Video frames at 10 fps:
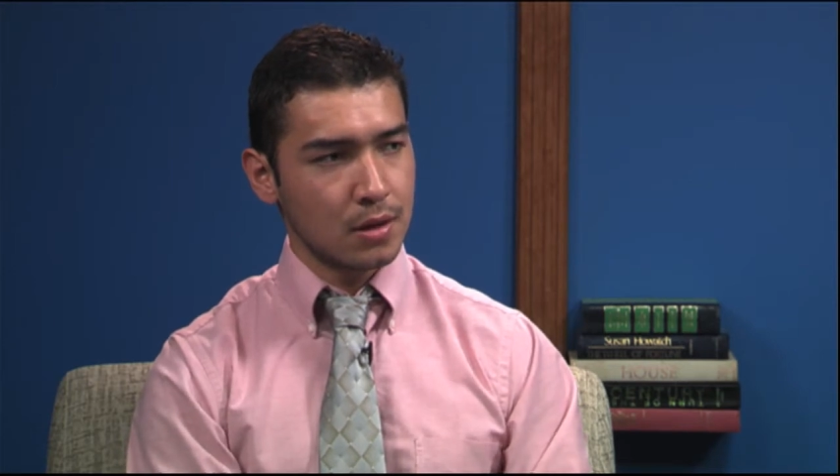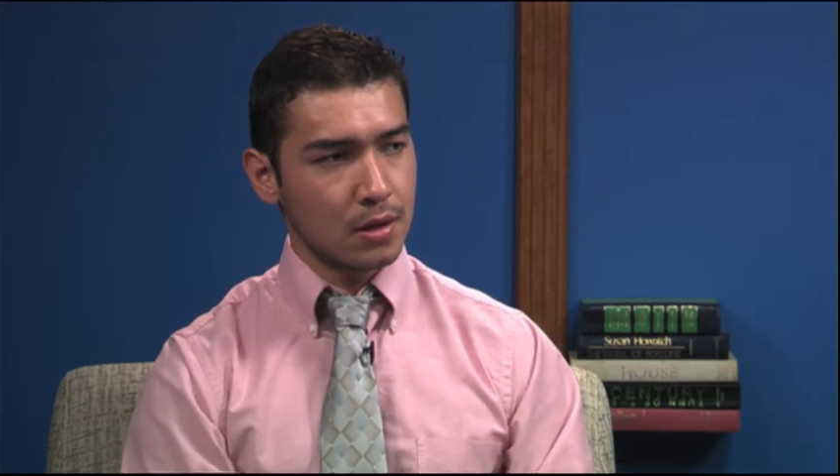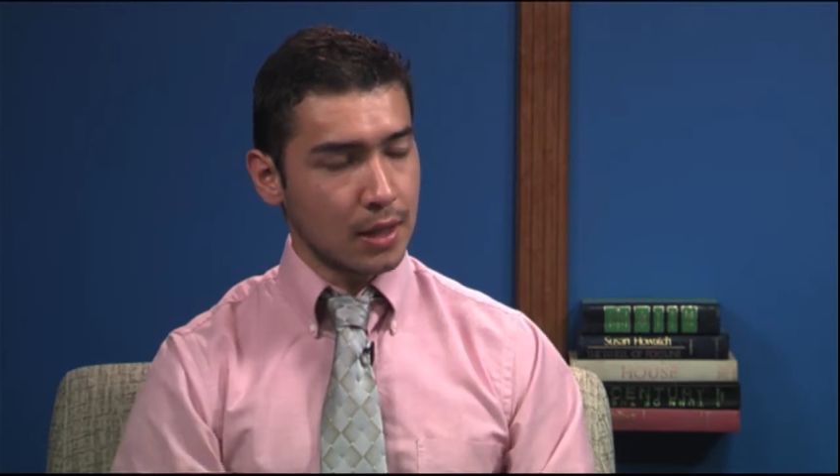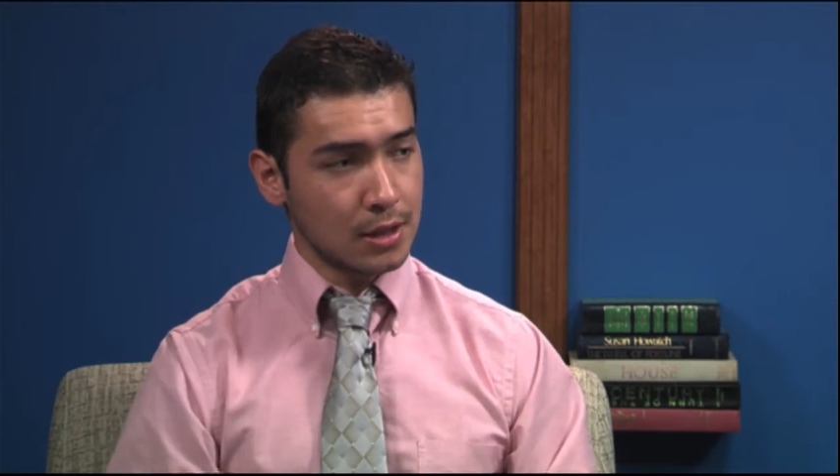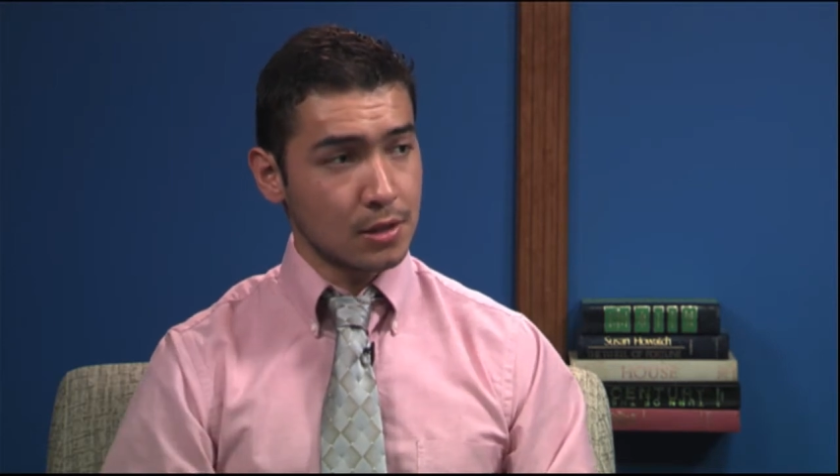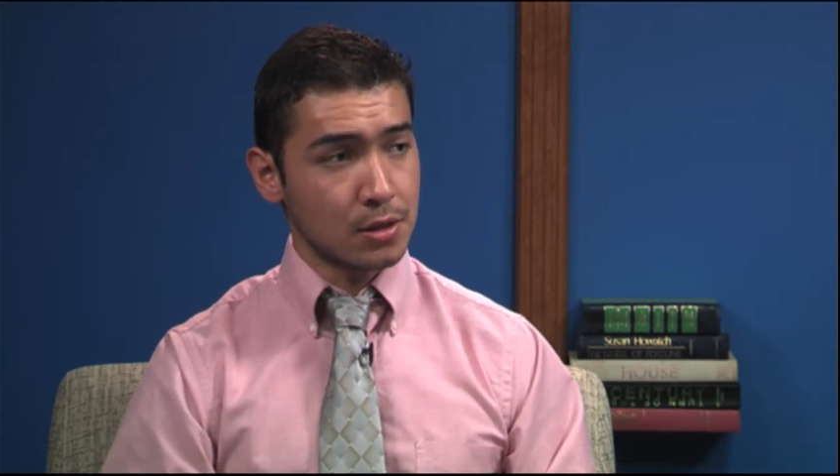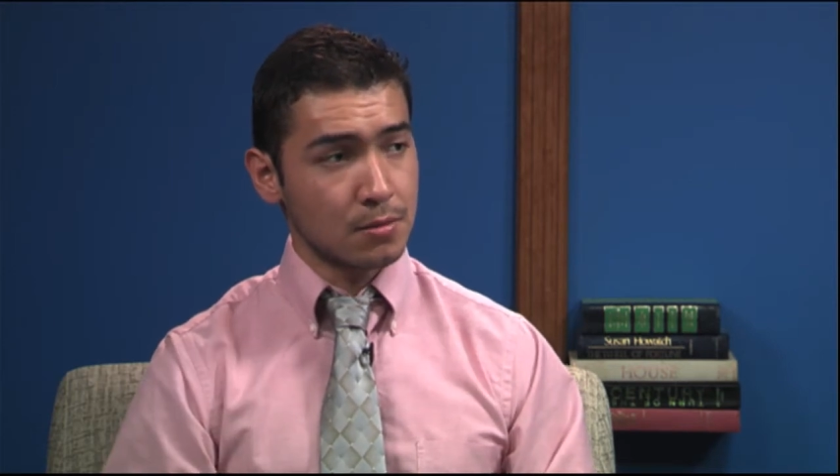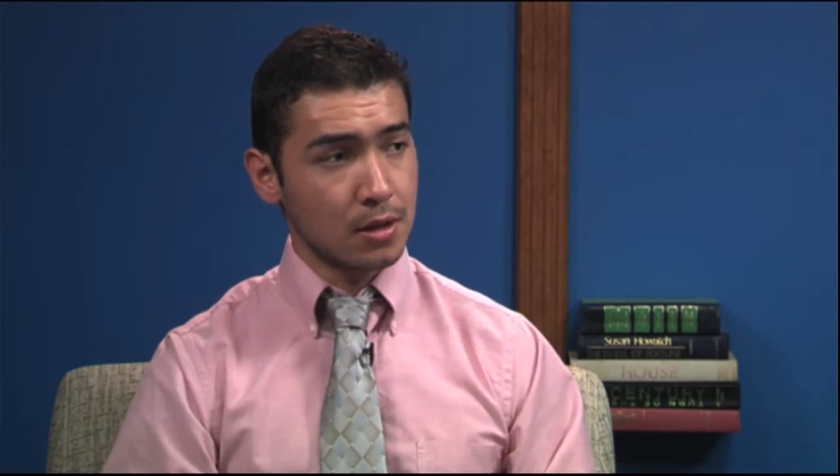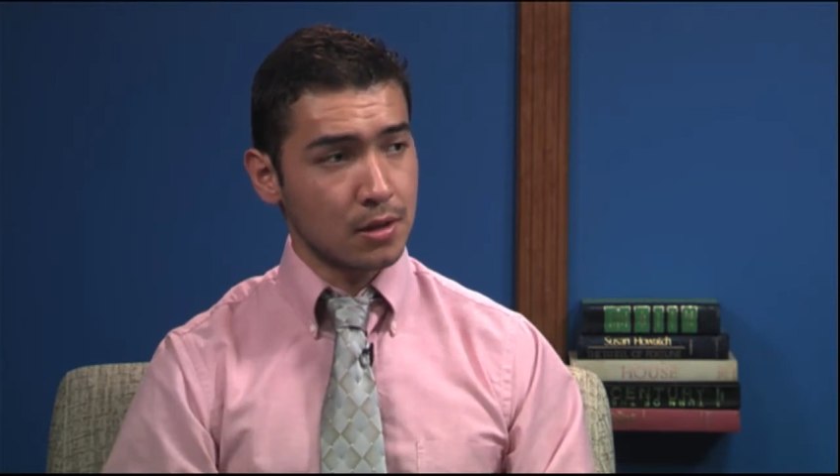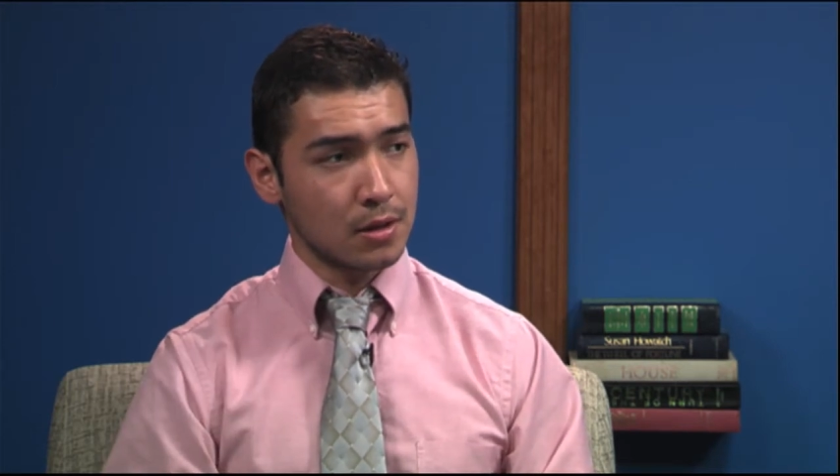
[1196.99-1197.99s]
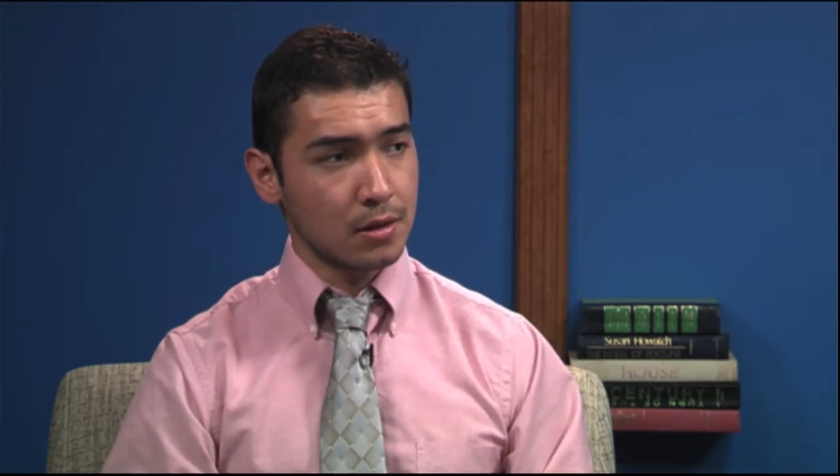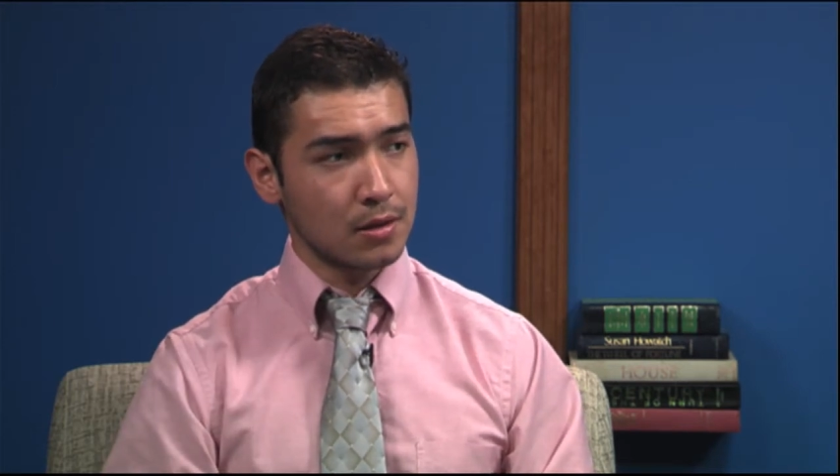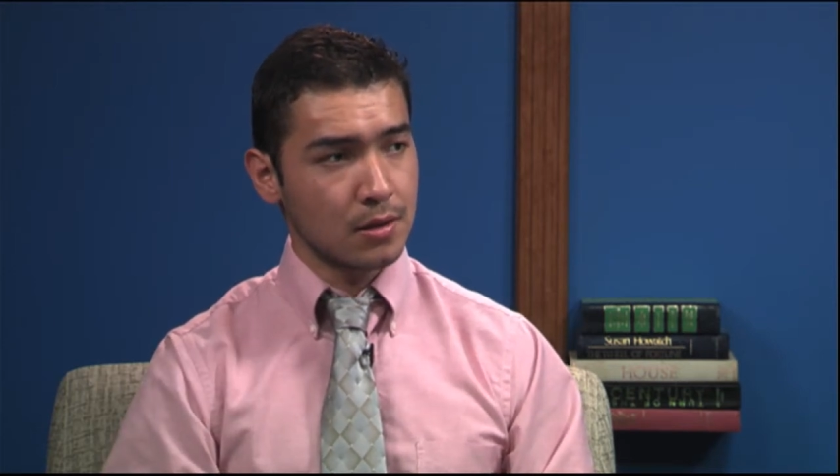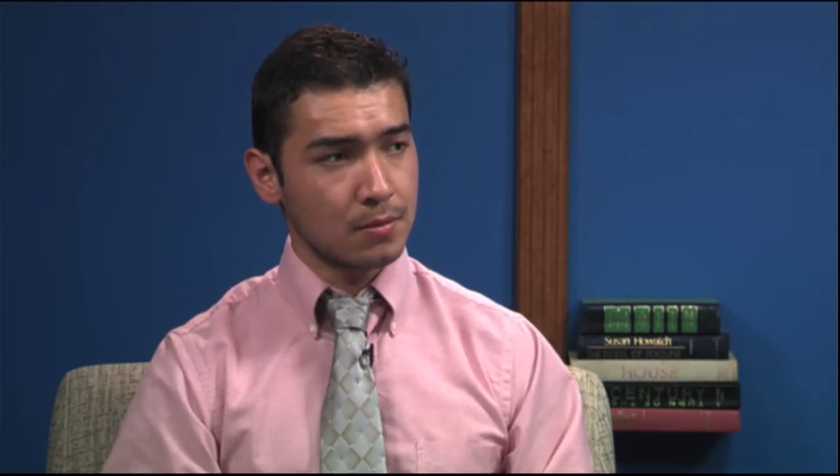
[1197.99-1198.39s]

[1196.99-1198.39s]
Latinos, but I think